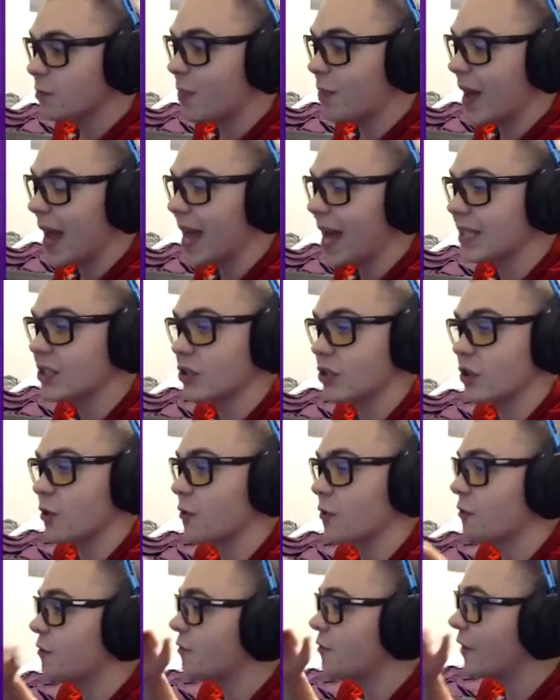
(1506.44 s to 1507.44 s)
That's
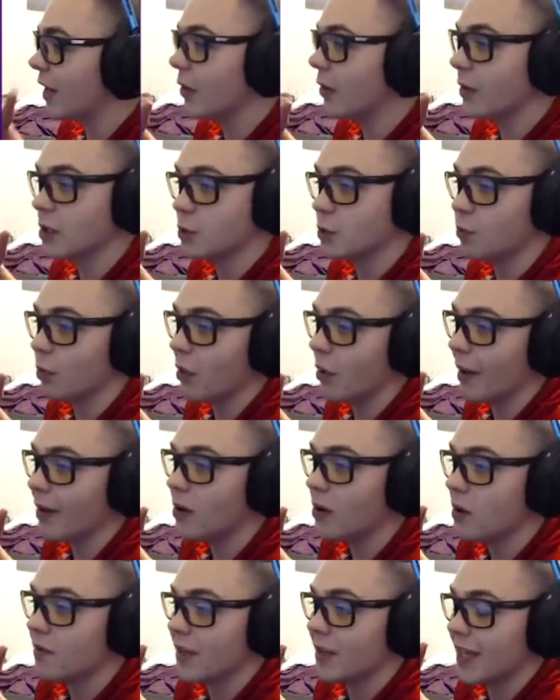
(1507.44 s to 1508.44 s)
pass interference,
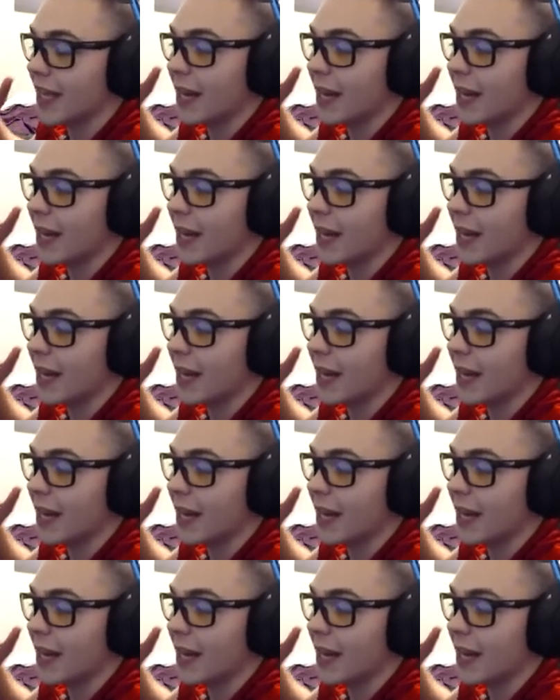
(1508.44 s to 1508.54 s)
bro. I